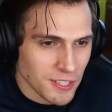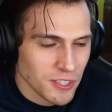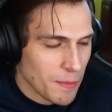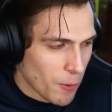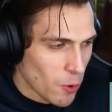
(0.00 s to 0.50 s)

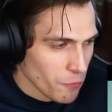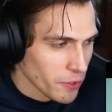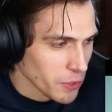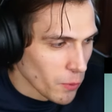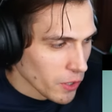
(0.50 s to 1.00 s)
They
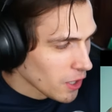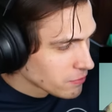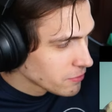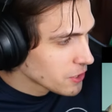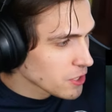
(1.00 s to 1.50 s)
perfectly work
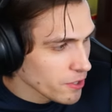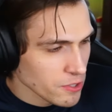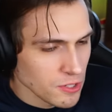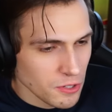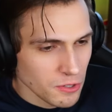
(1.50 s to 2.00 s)
off of each
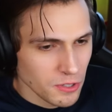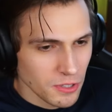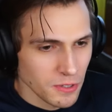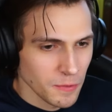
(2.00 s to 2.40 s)
other too.